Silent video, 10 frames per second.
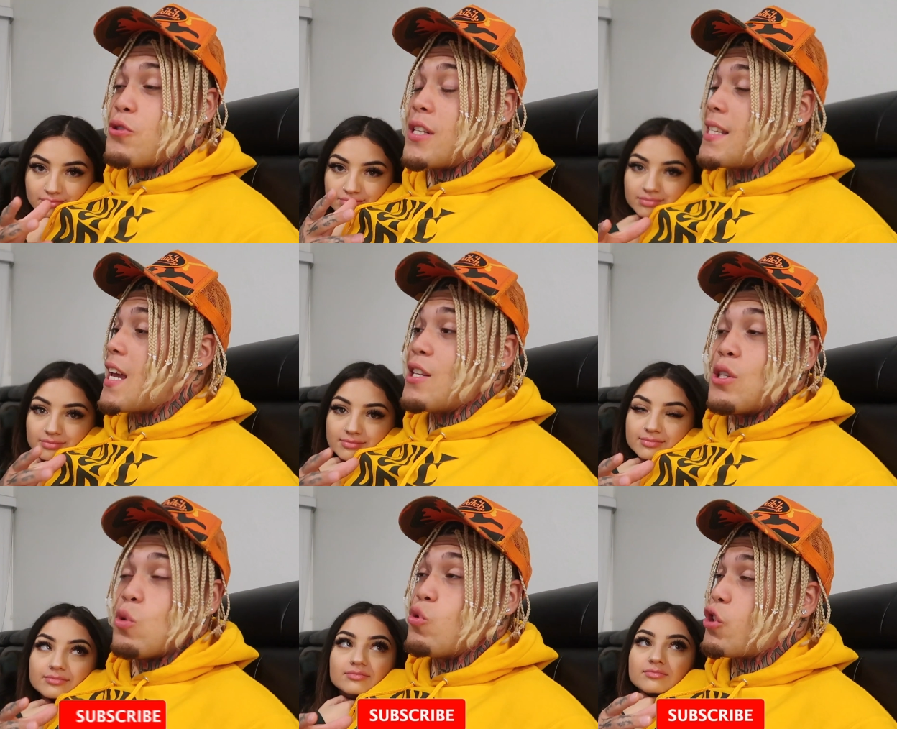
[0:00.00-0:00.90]
Speaker 1: you stay
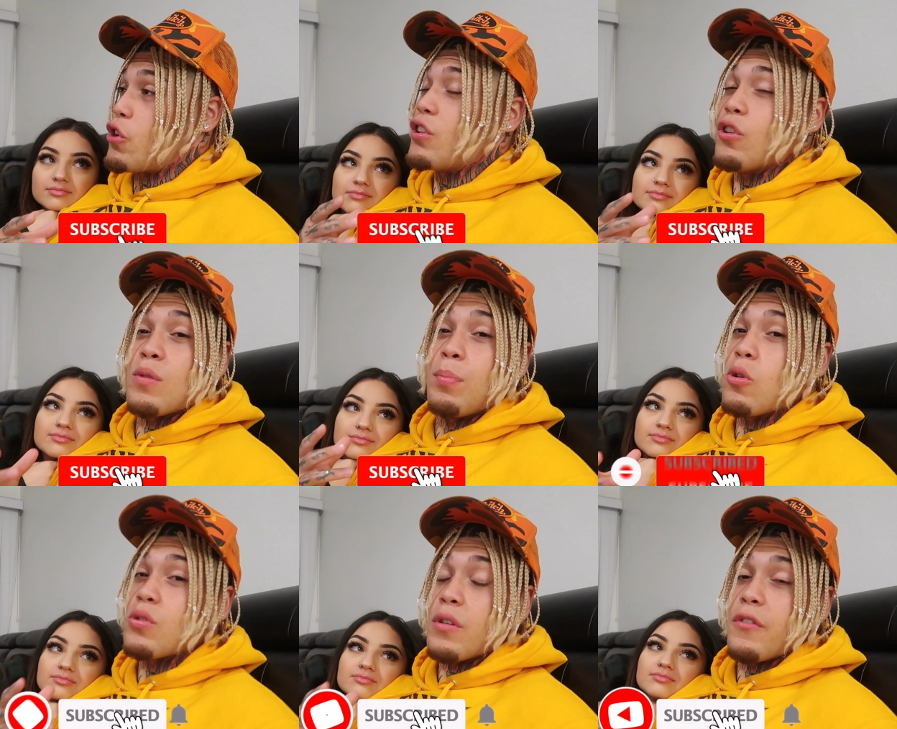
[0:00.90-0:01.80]
tuned. Turn on those
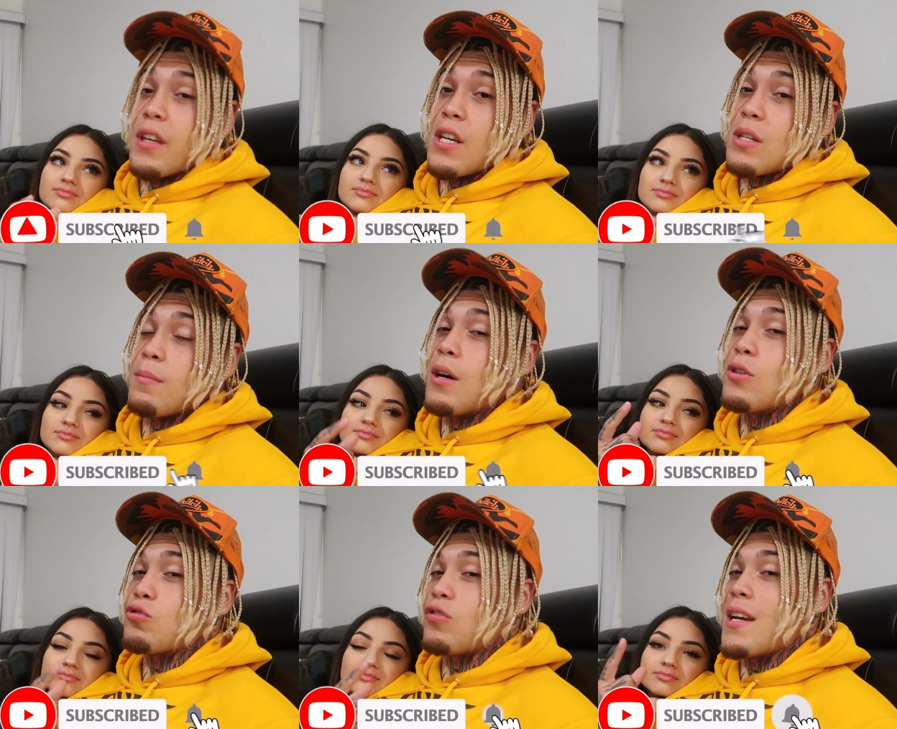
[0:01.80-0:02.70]
post notification
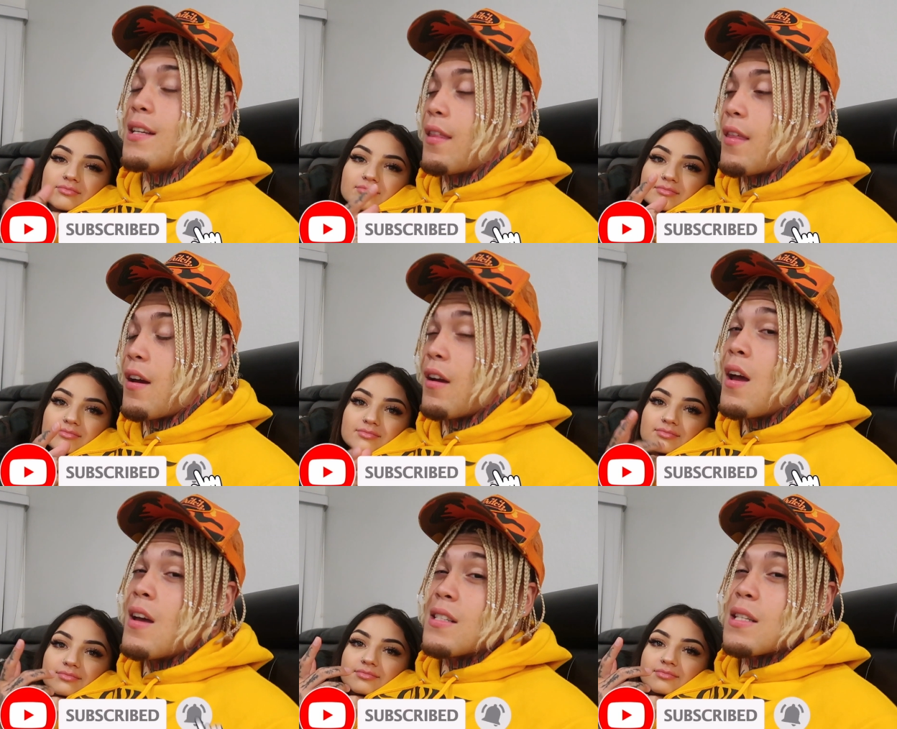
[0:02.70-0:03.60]
bells right
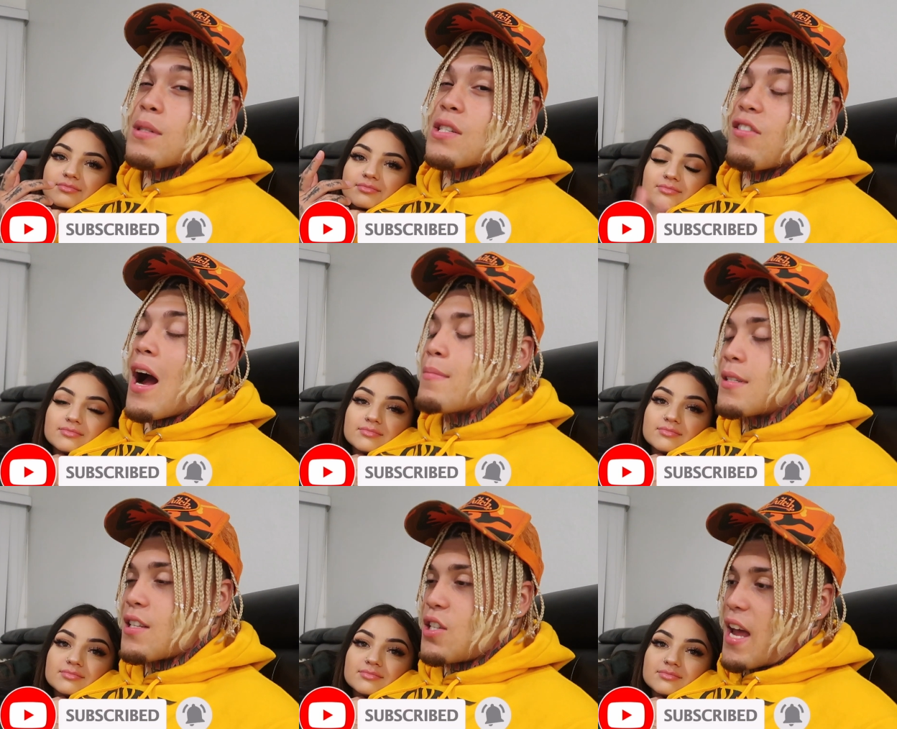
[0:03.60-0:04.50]
there.
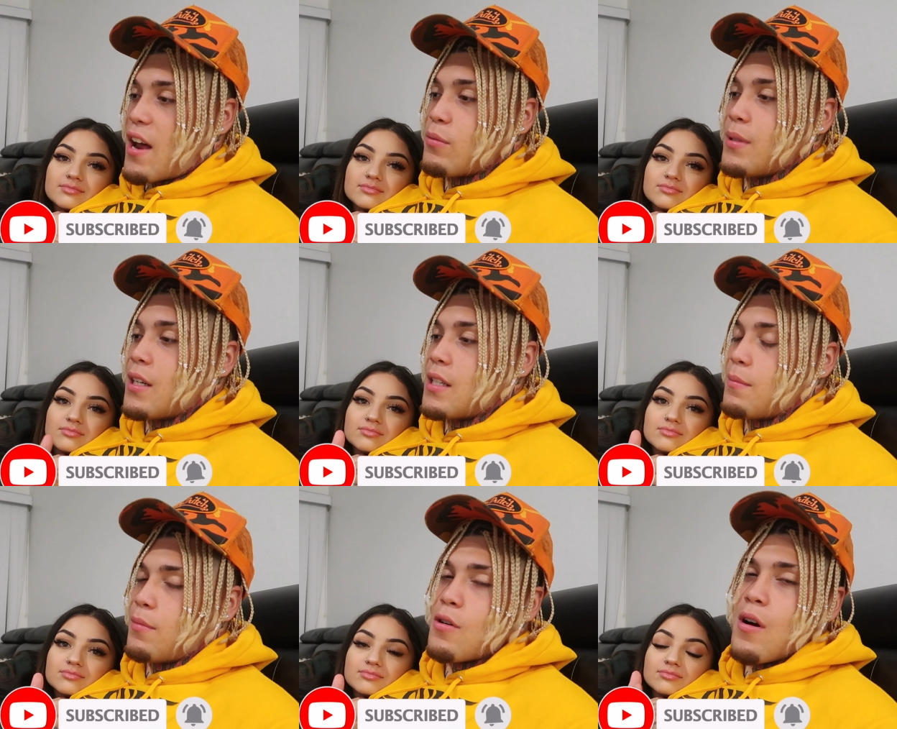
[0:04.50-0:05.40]
Subscribe to the channel
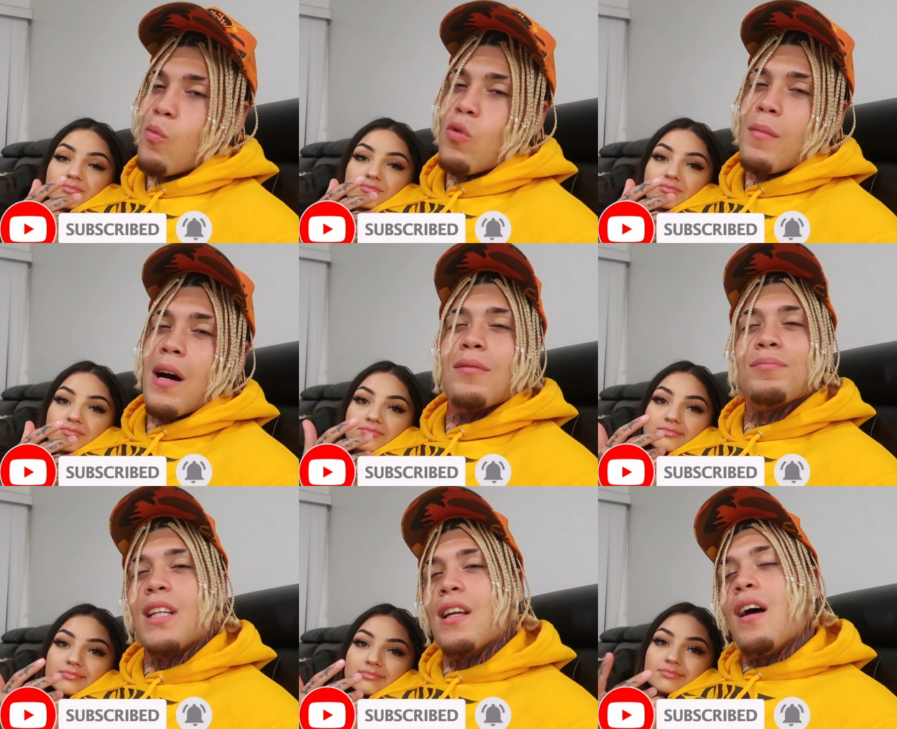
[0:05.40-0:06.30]
because, bro, I'm on
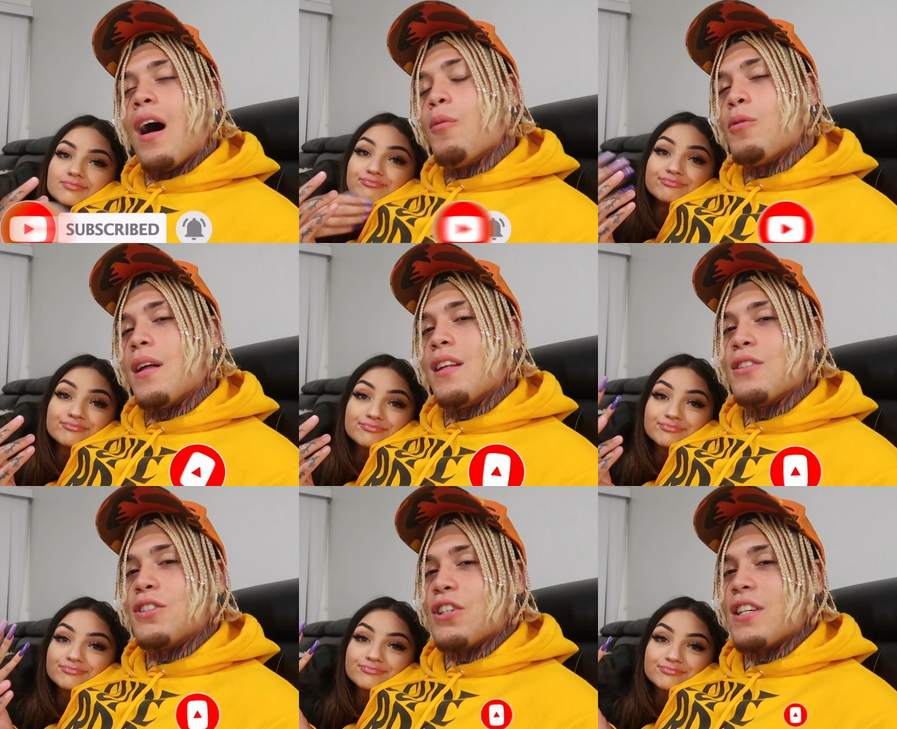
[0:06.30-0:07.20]
my
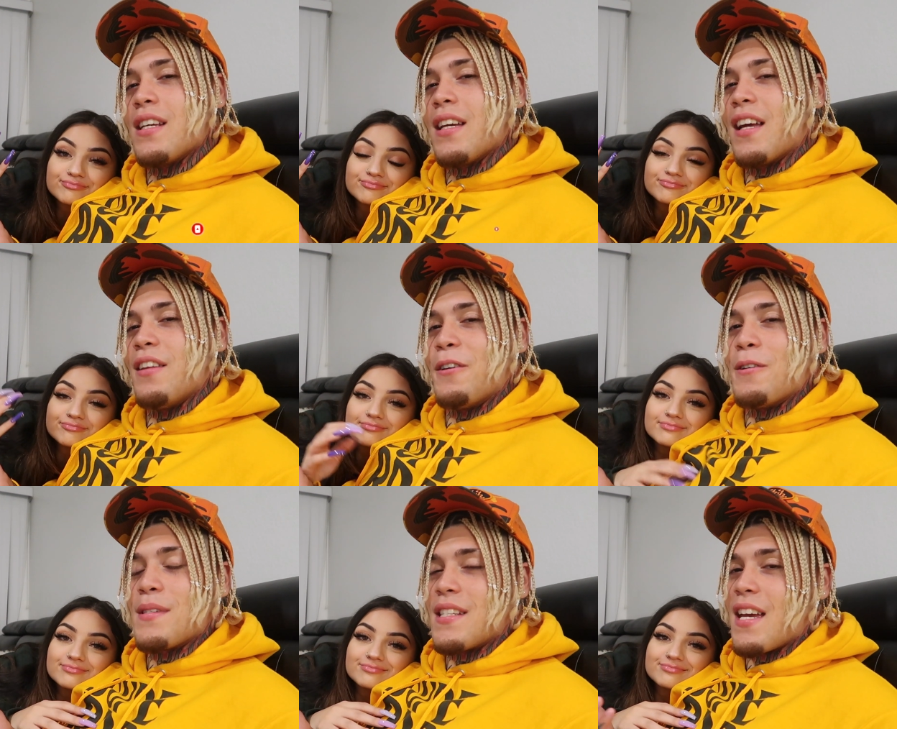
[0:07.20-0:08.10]
little shorty again. You
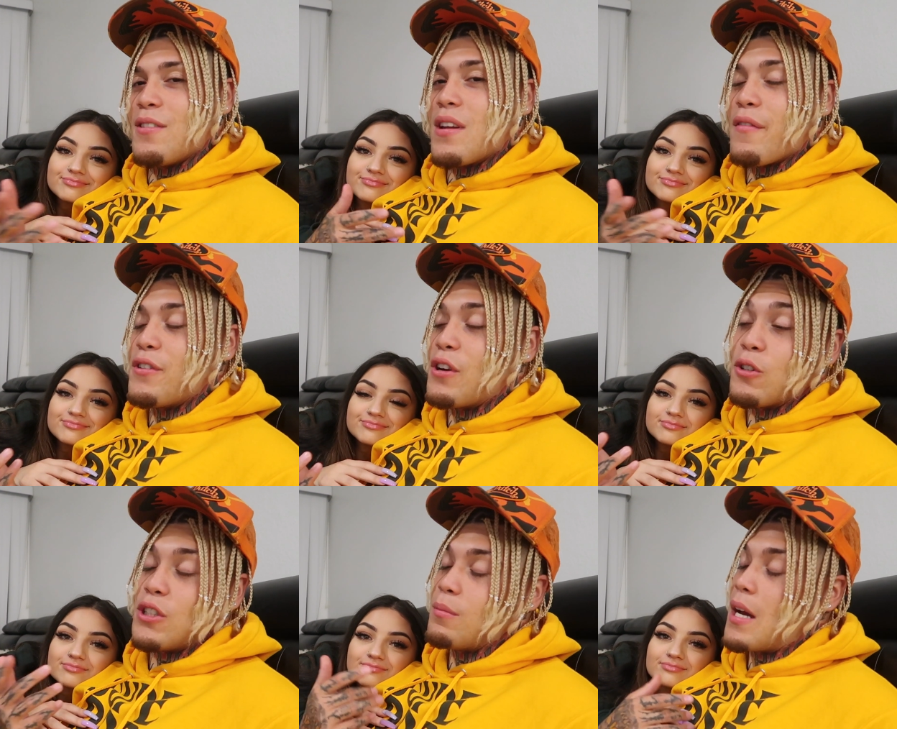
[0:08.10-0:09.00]
know what I'm saying? You never
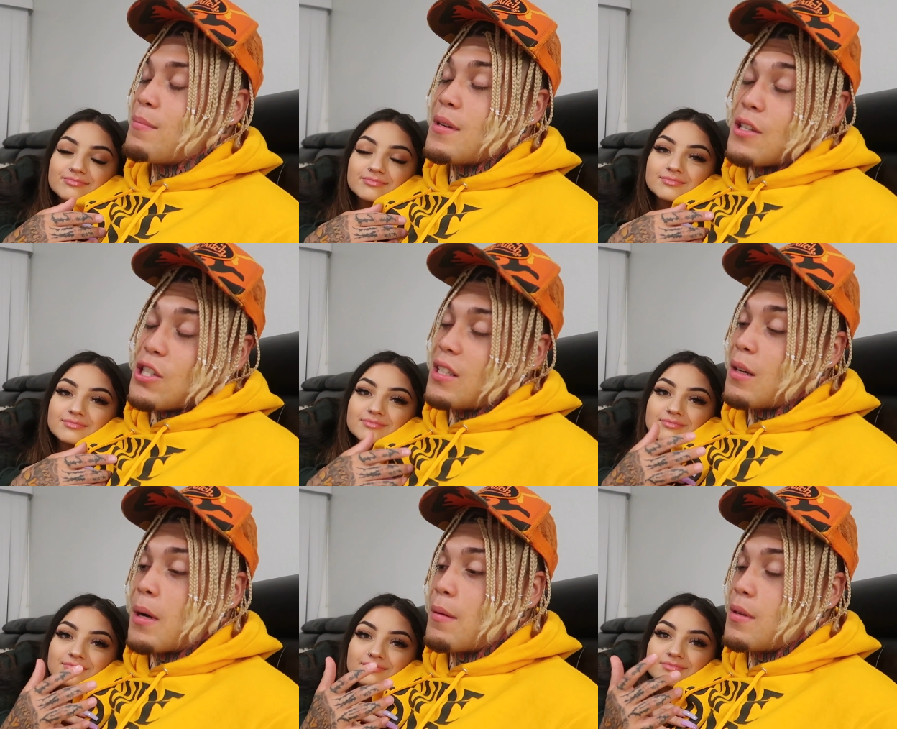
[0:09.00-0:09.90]
know. She might
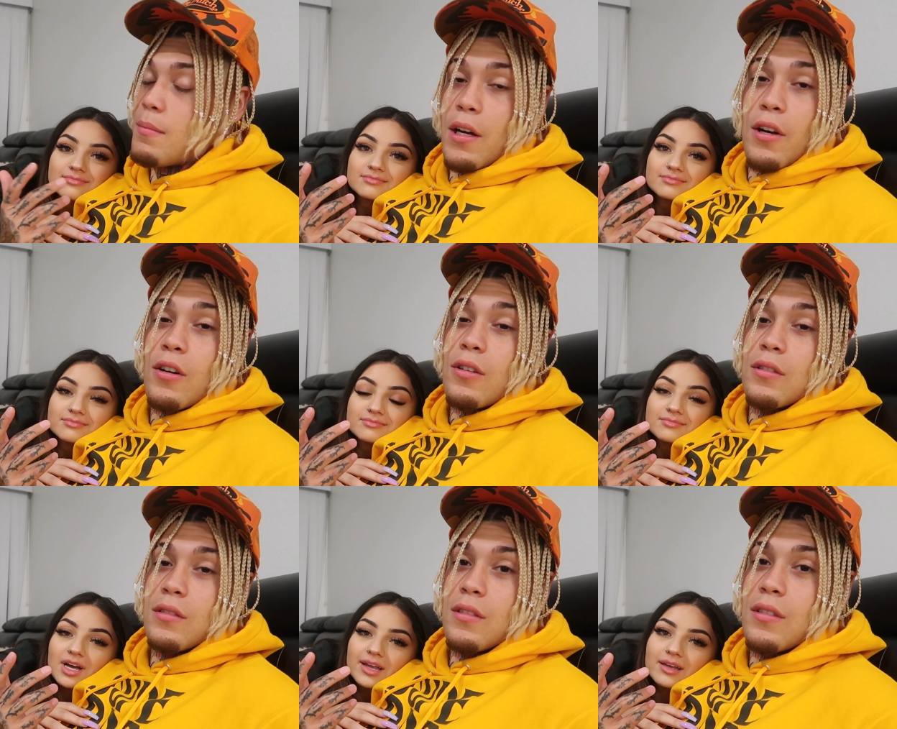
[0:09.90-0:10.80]
be my
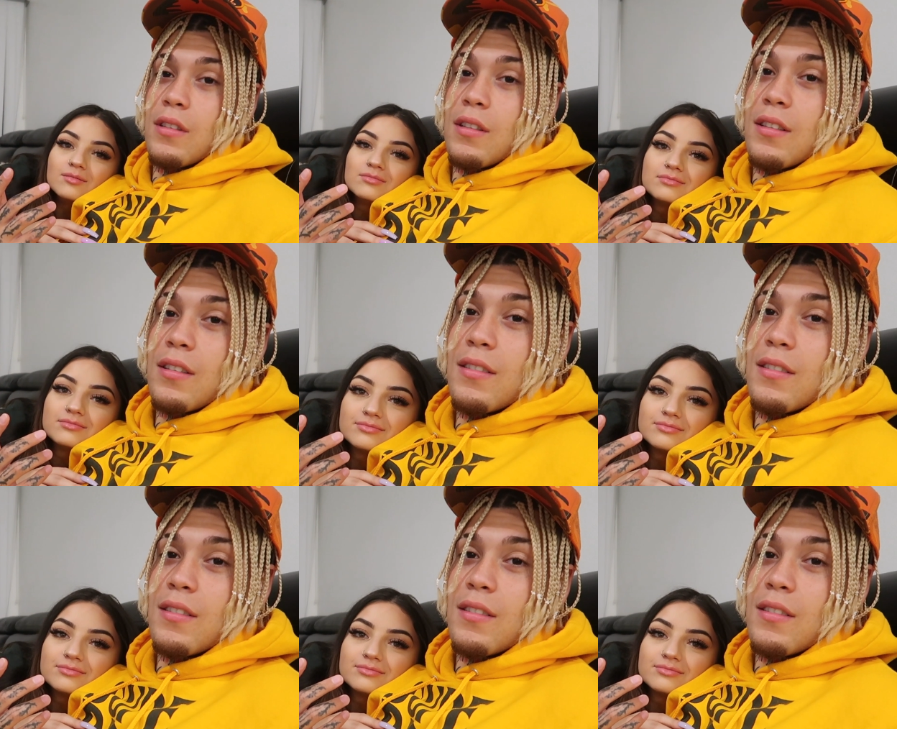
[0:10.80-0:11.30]
girl.
Speaker 2: I am.